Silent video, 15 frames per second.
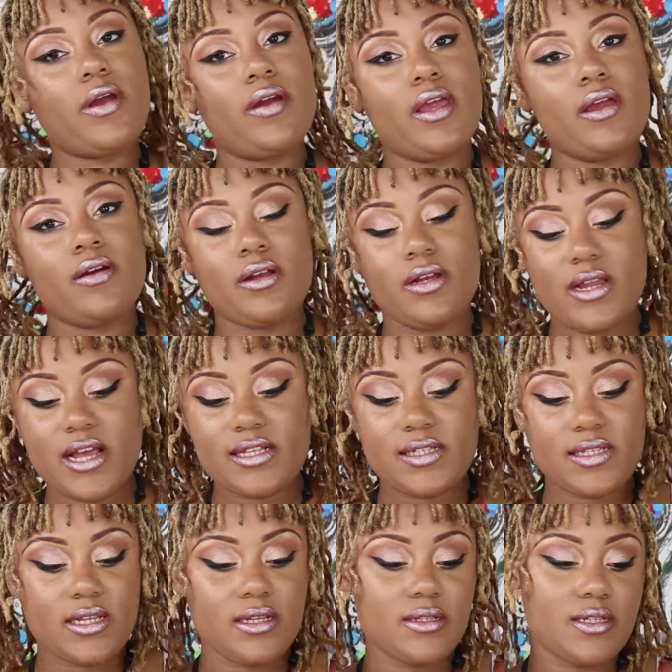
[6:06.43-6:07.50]
very
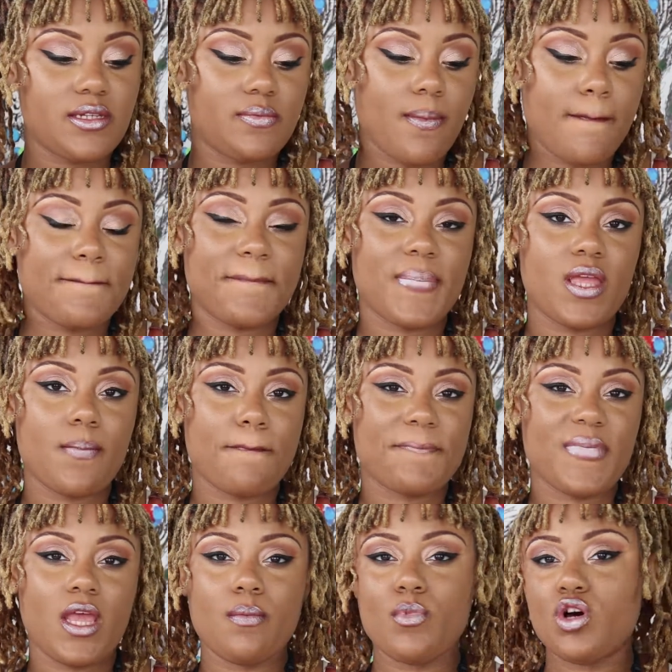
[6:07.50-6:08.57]
iridescent,
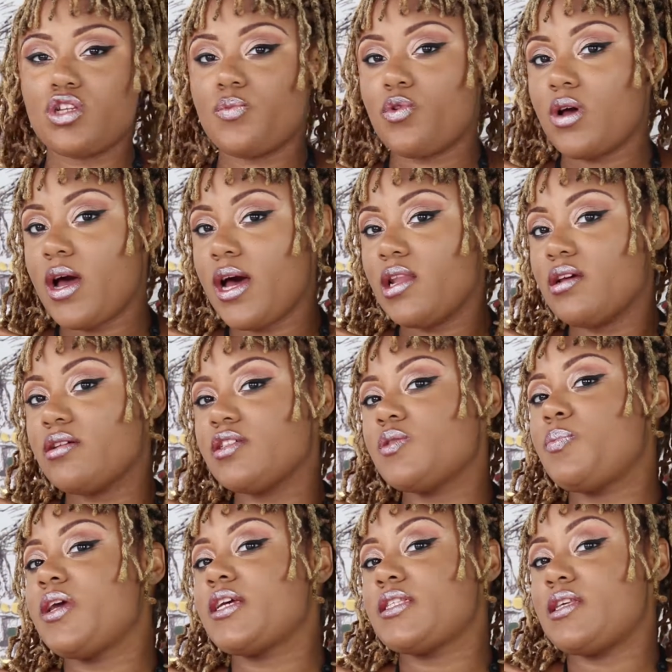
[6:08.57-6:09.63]
multiple colors,
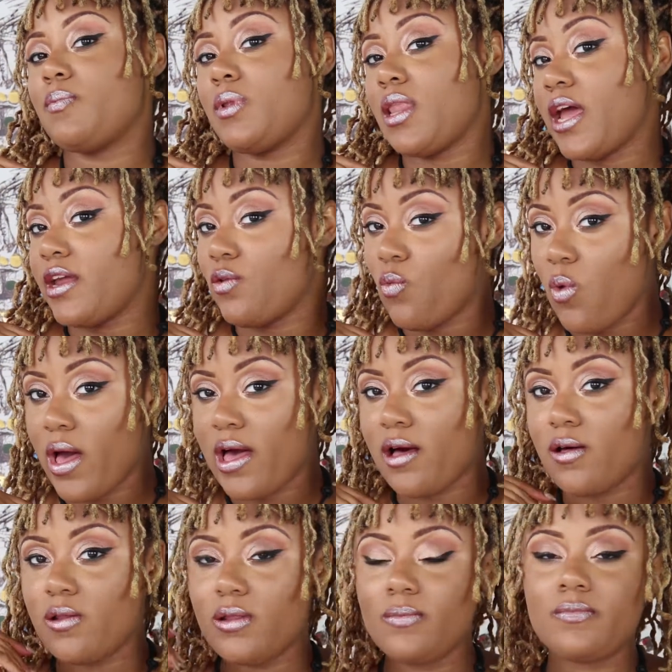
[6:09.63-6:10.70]
picks up light
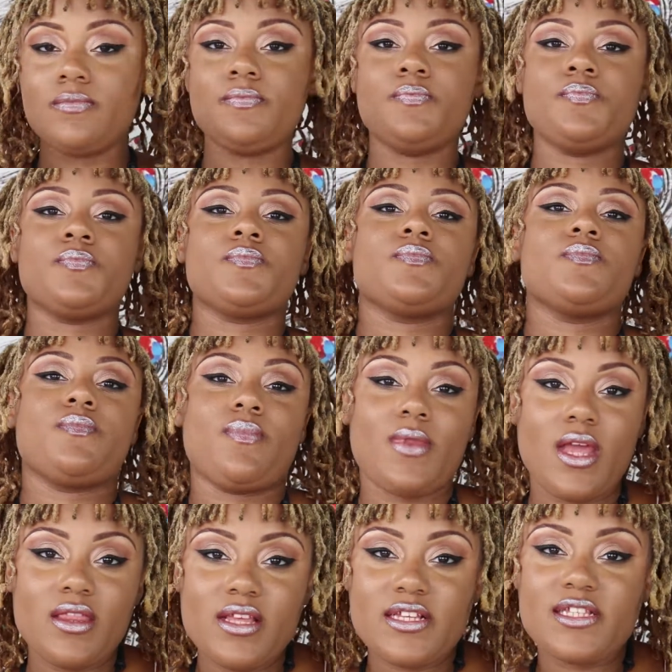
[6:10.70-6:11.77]
well.
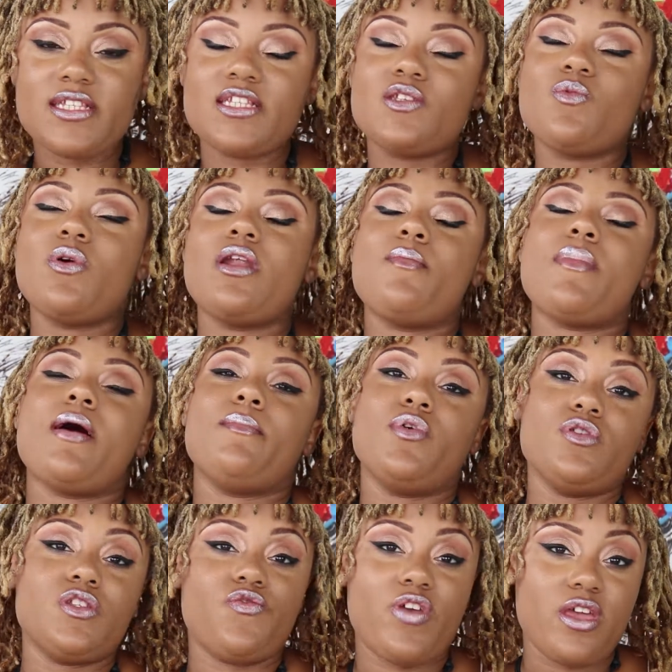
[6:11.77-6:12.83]
This is one of my
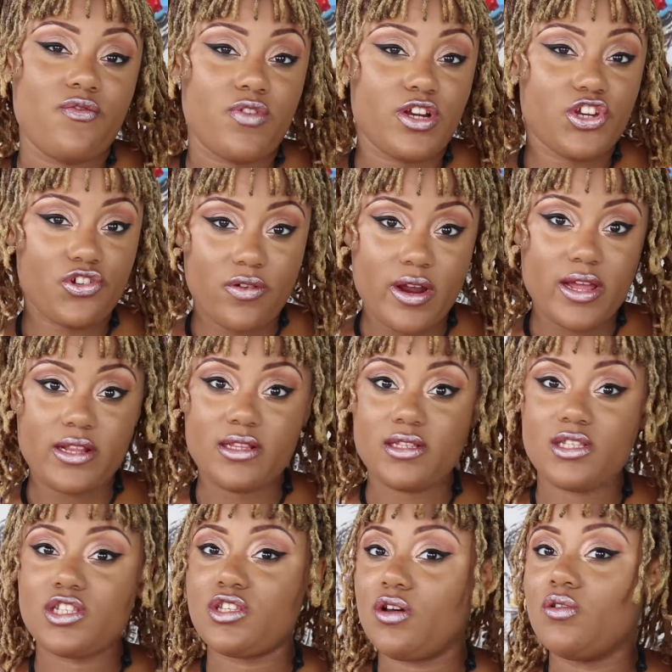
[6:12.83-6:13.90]
most favorite trends,
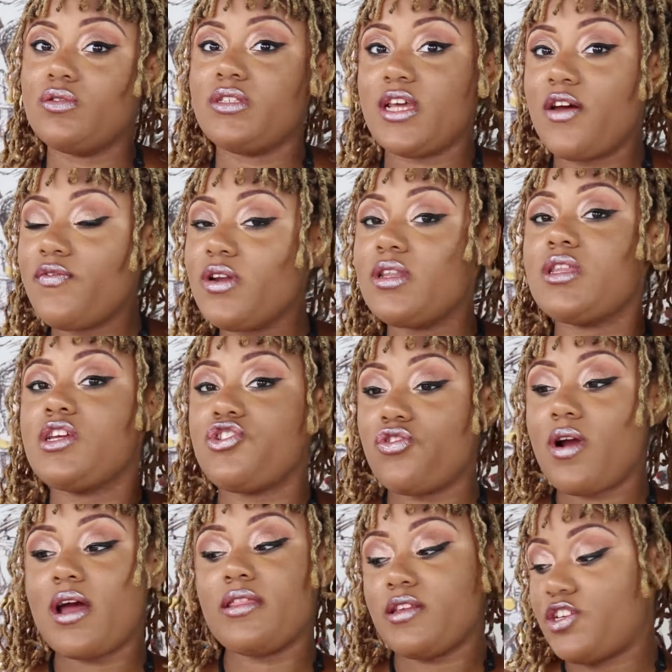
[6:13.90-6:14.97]
so definitely
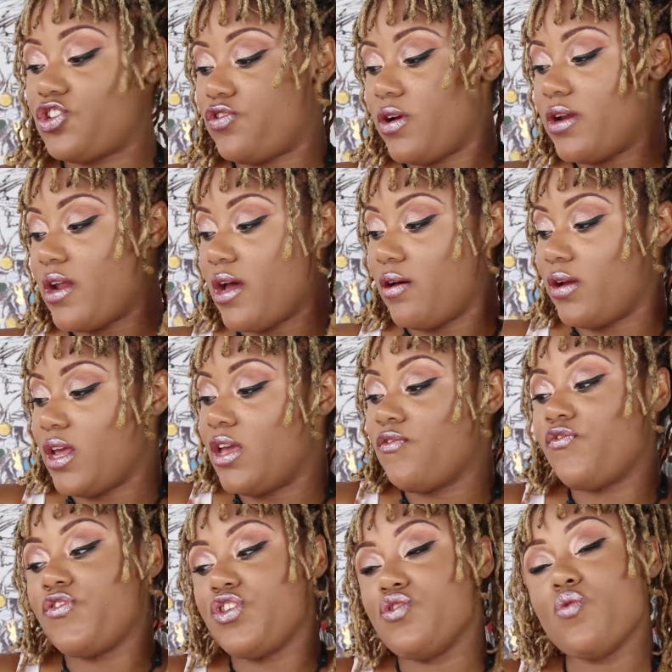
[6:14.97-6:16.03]
try this trend out
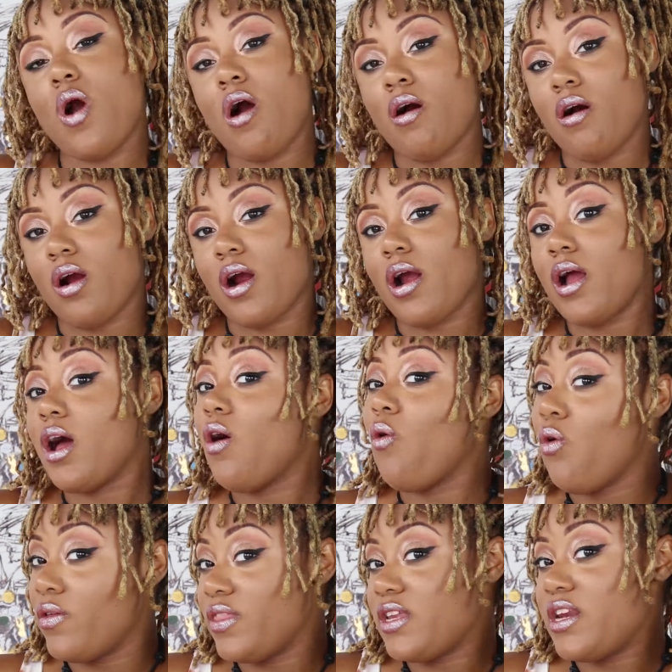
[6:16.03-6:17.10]
if you are
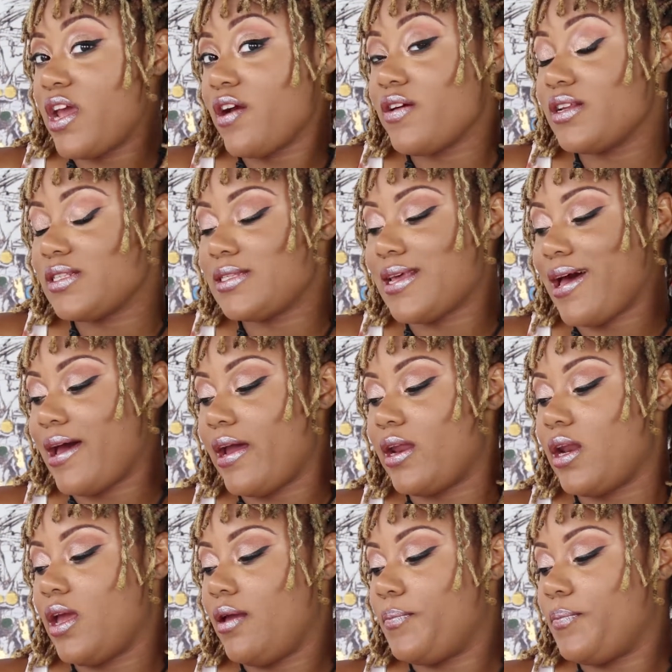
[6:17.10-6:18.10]
on the daring side.